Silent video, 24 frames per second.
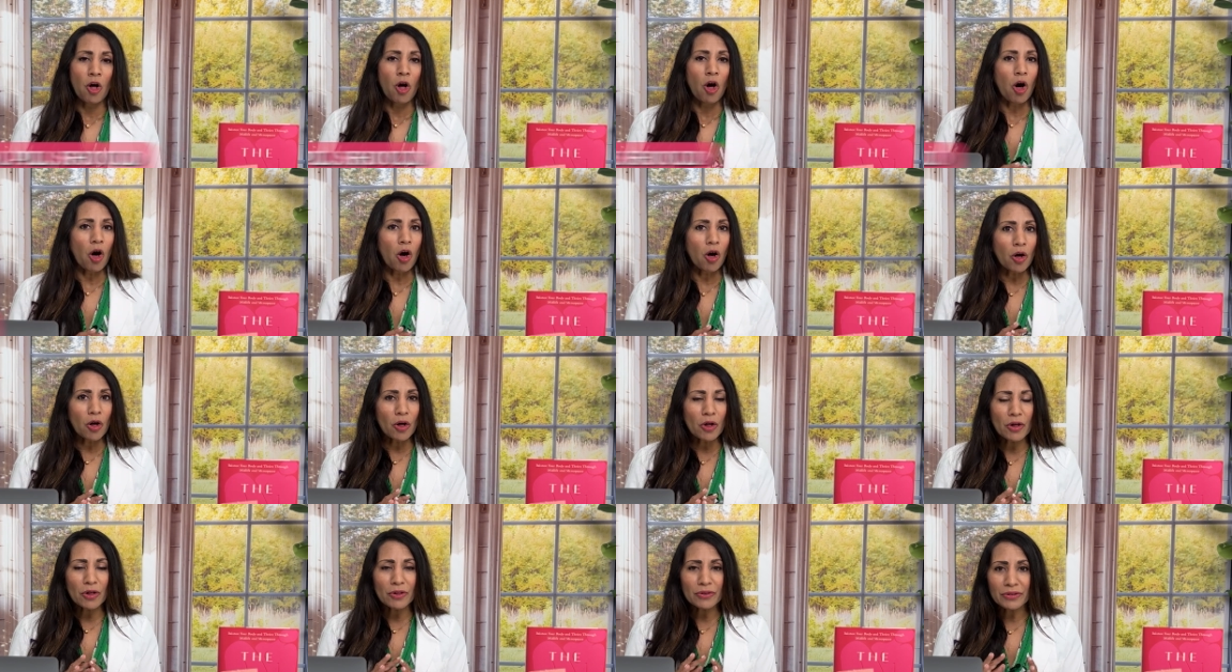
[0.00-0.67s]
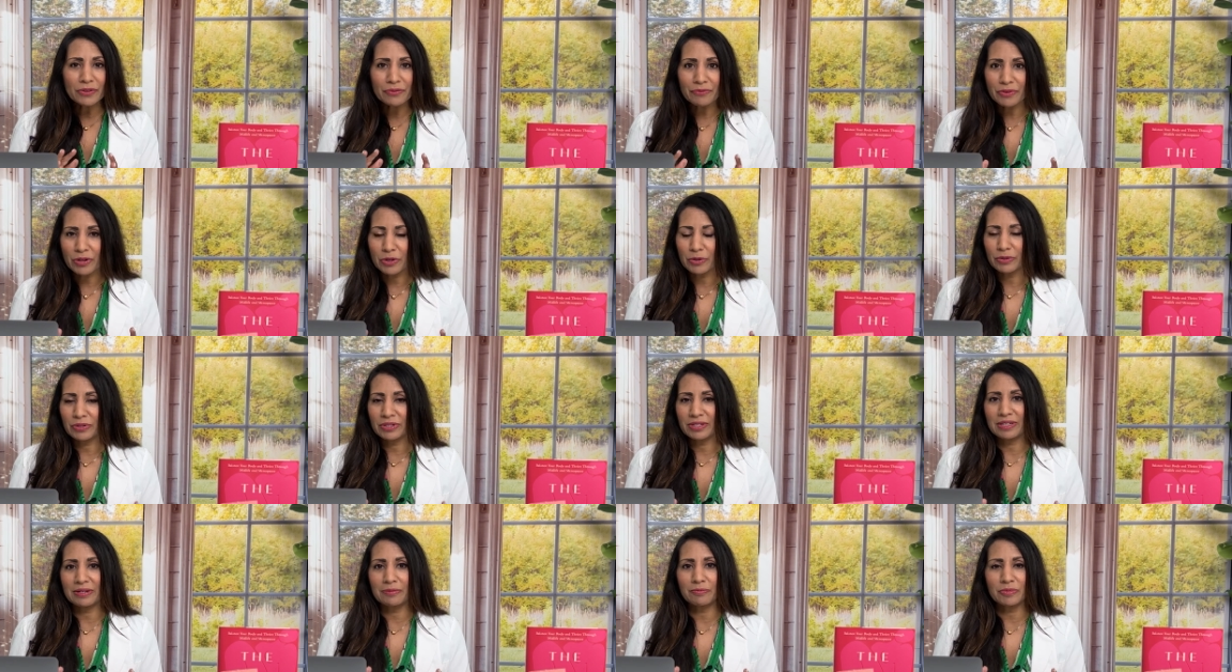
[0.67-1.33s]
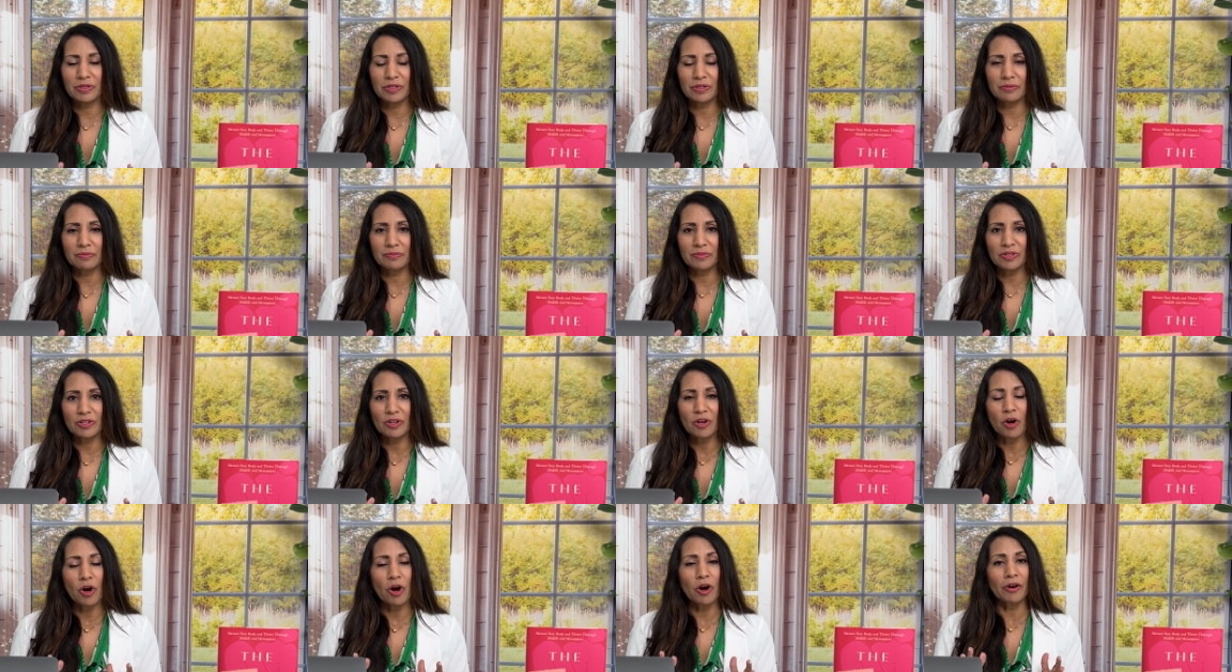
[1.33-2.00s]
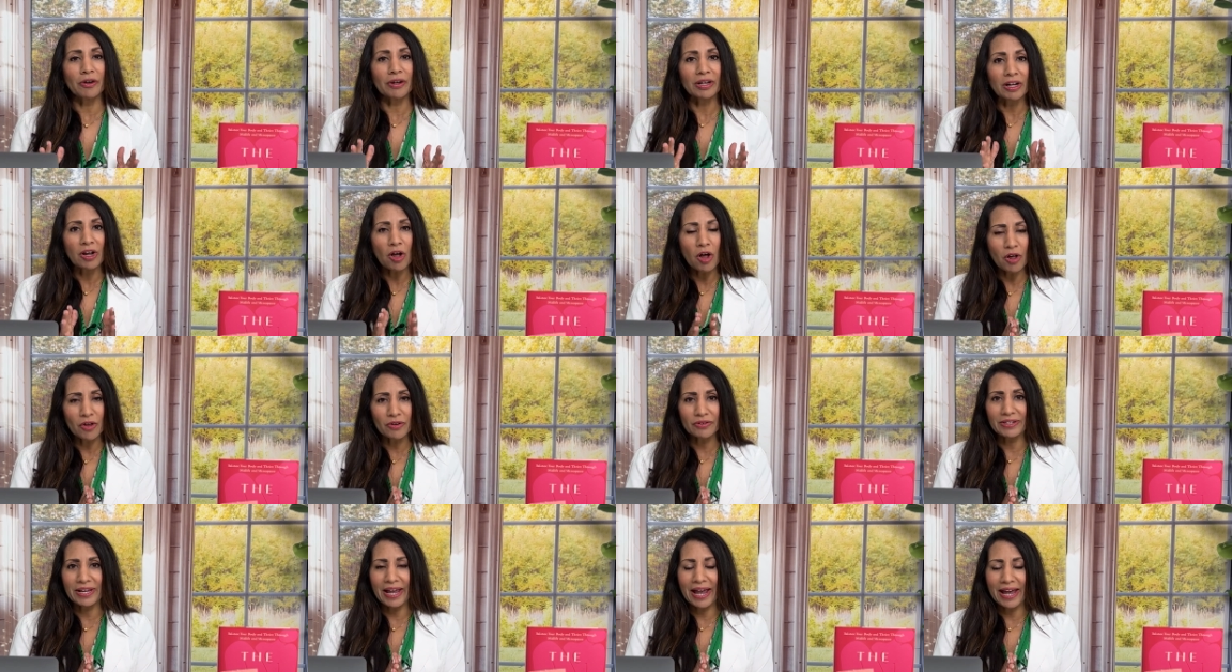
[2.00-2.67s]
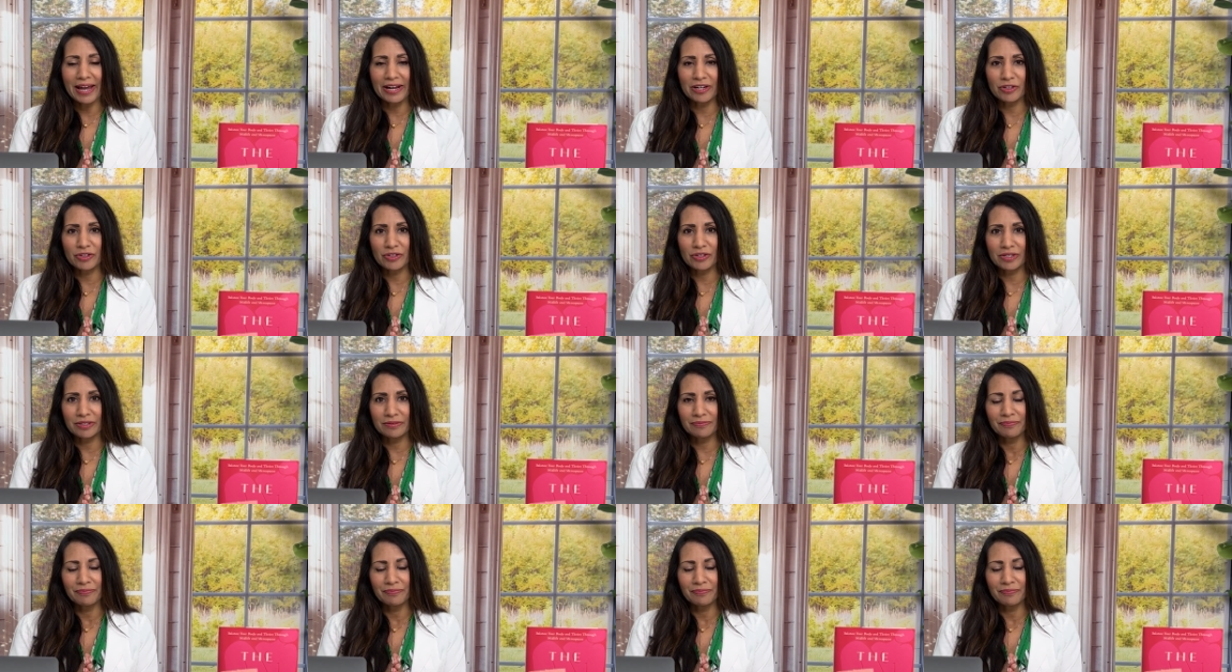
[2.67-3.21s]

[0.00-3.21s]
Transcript: All of those symptoms are a call to action,